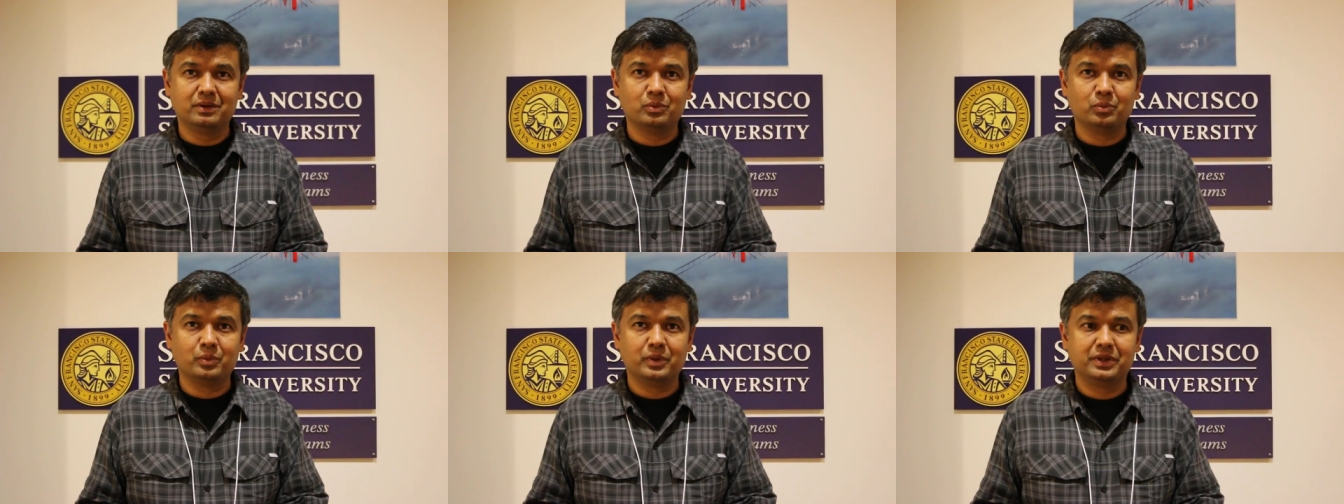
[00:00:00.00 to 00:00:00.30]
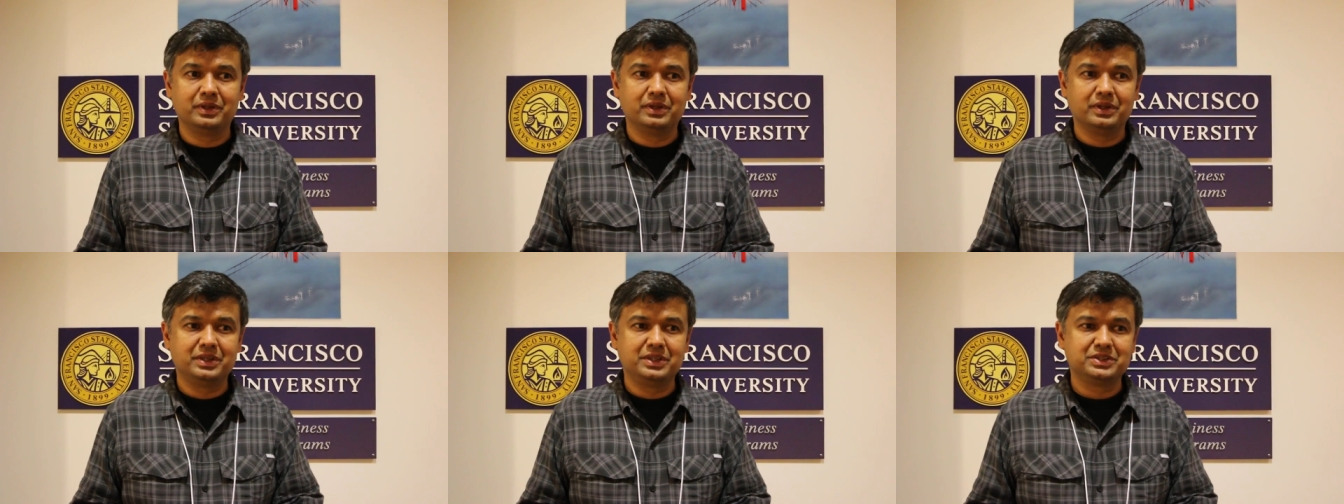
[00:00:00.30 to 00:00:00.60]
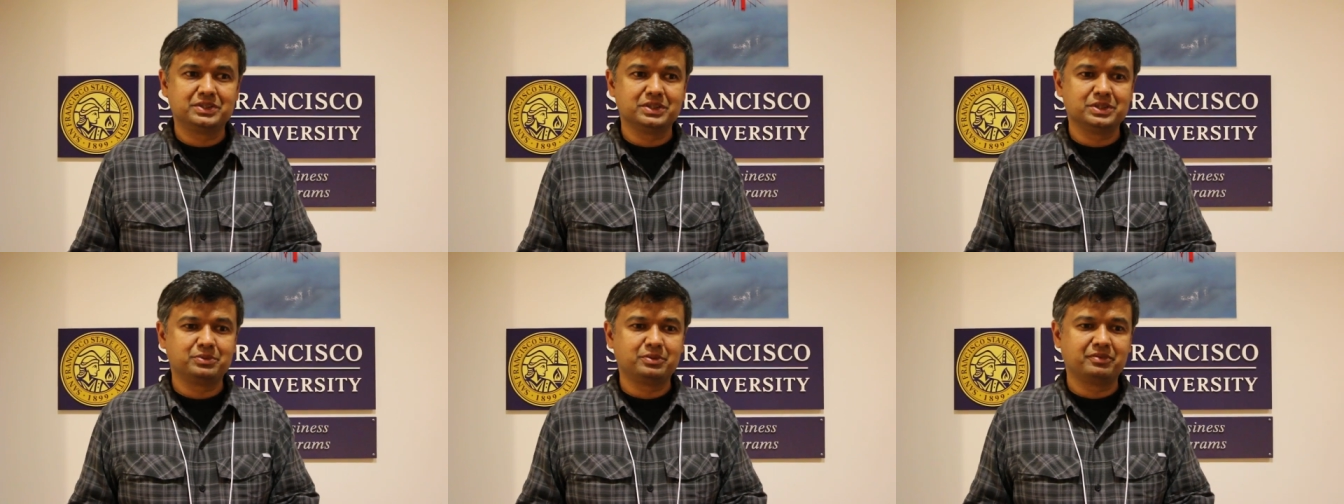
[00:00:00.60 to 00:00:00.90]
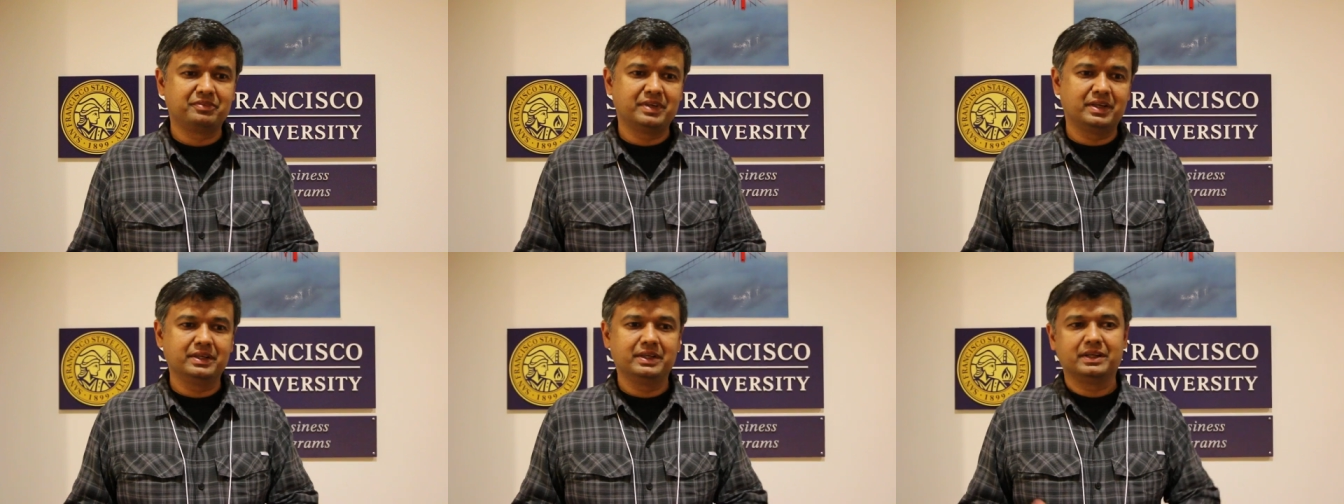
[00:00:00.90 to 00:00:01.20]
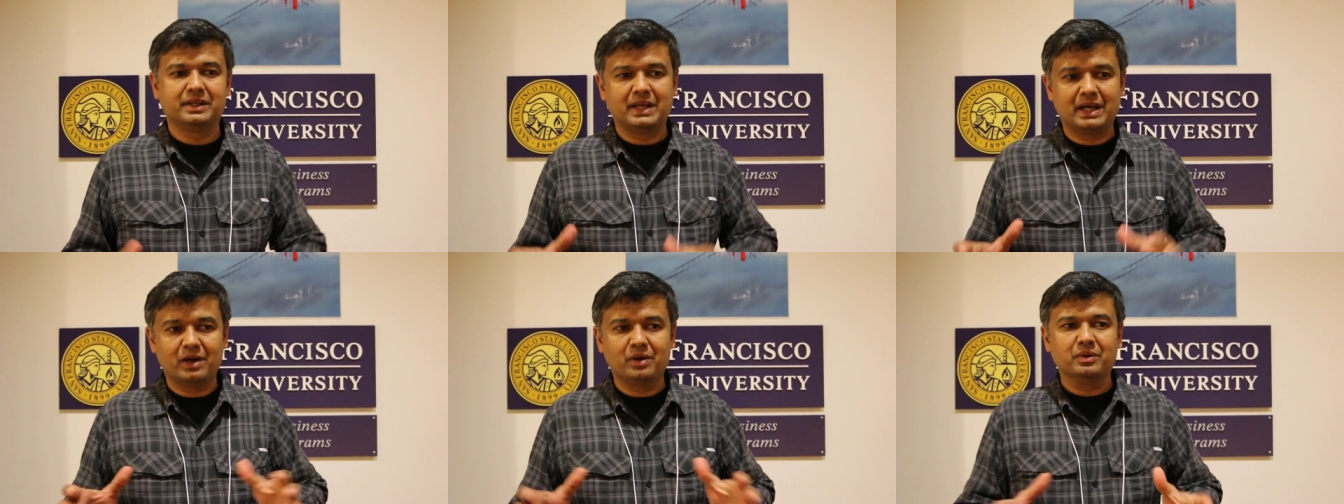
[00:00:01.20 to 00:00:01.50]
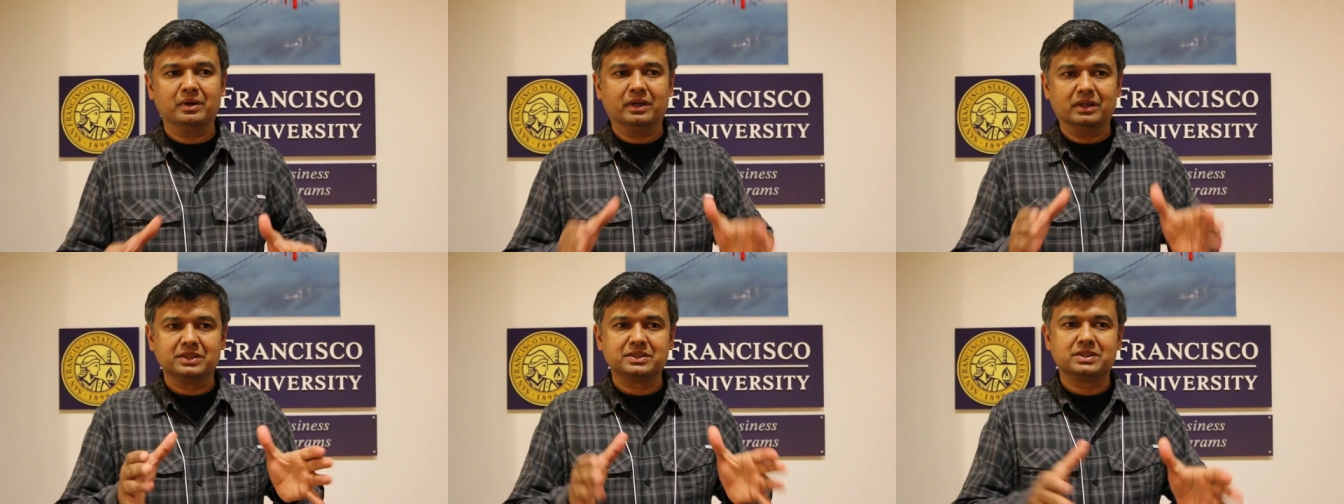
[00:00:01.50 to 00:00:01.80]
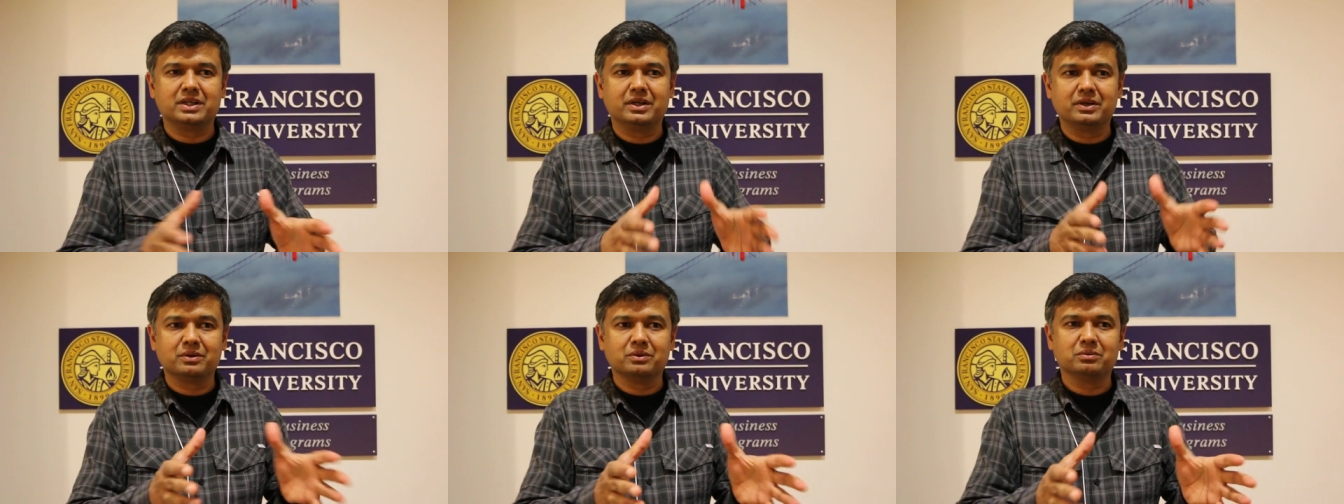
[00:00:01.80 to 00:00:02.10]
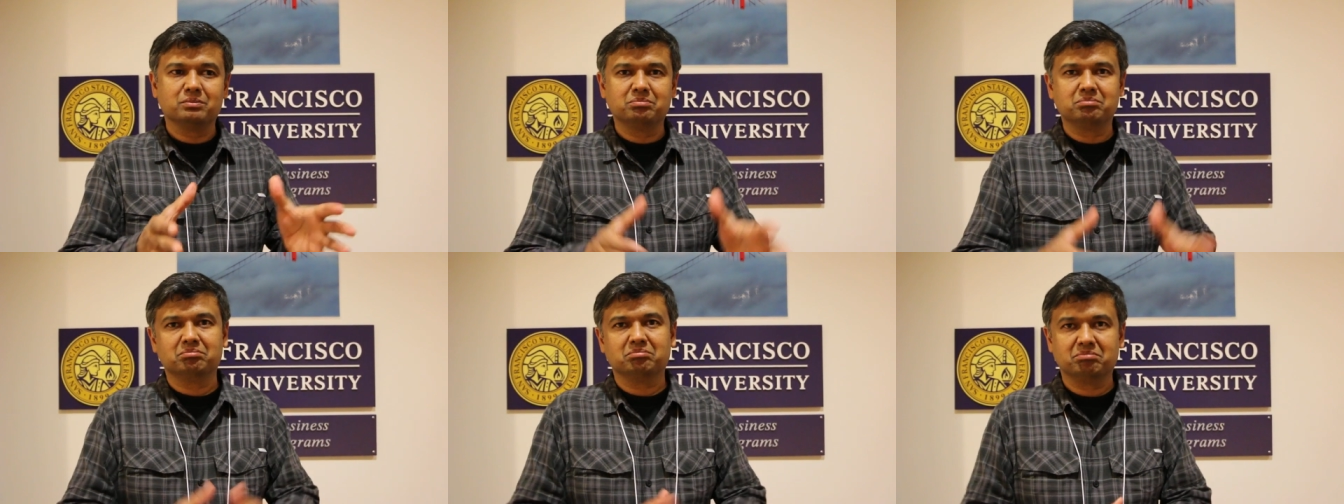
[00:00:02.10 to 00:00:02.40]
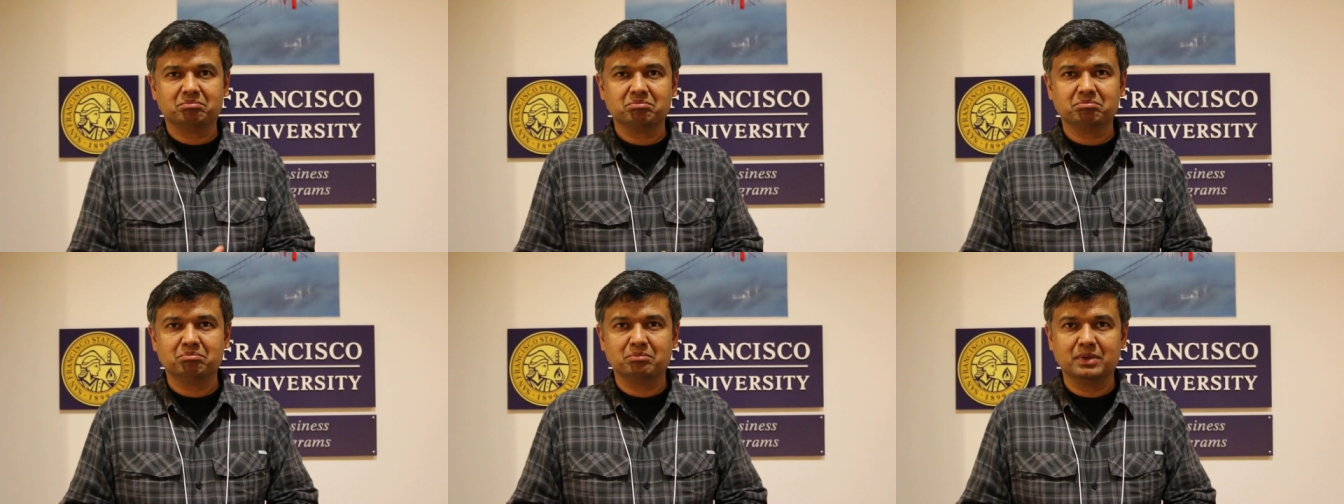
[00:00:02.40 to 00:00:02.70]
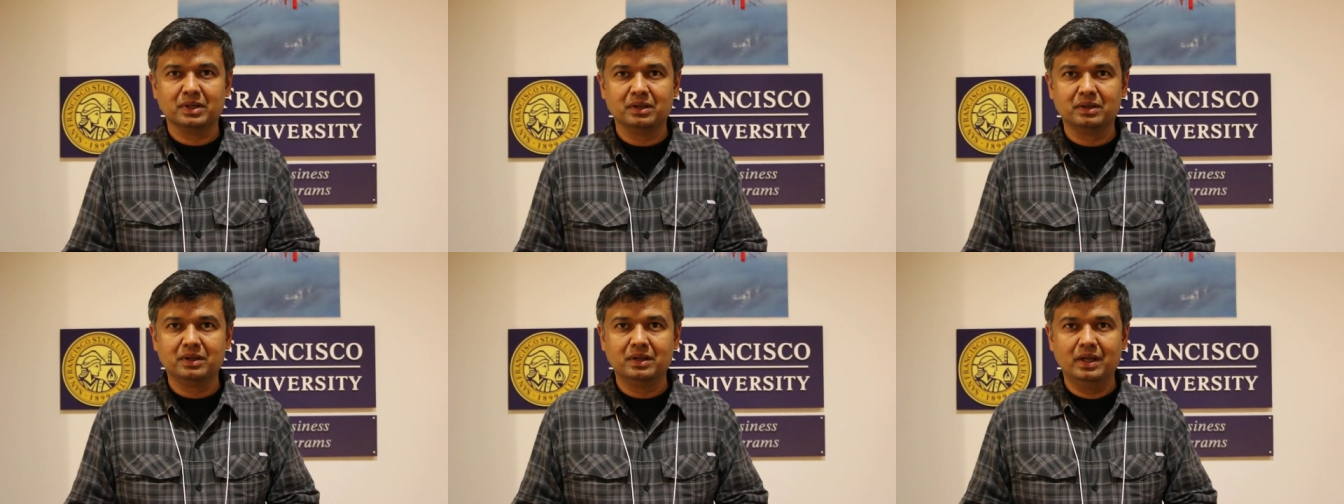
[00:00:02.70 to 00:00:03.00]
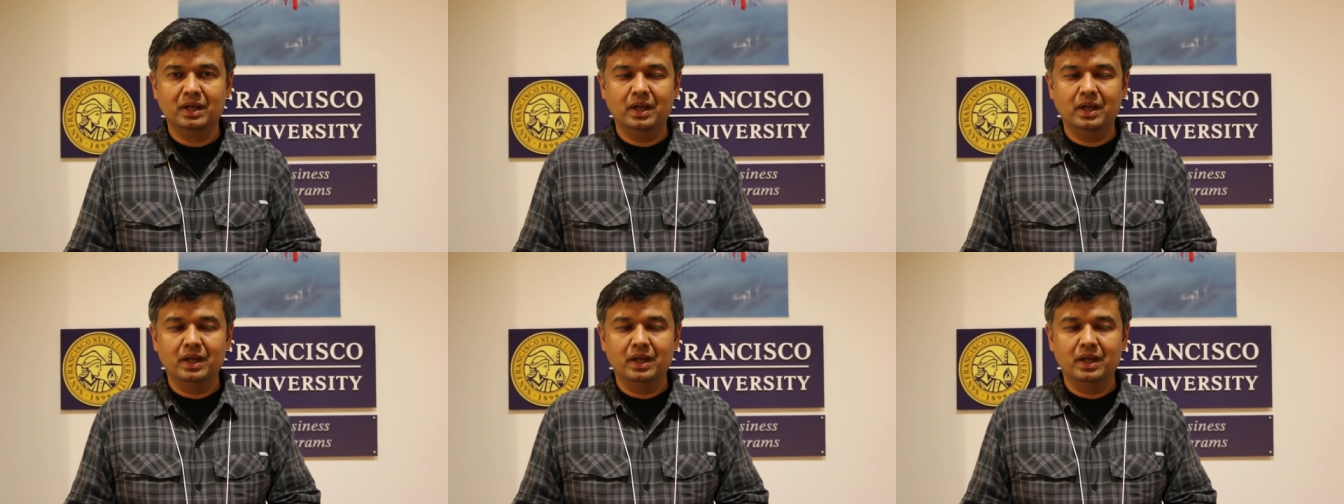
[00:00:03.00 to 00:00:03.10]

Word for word: with the research we've done, and now it'll start to build.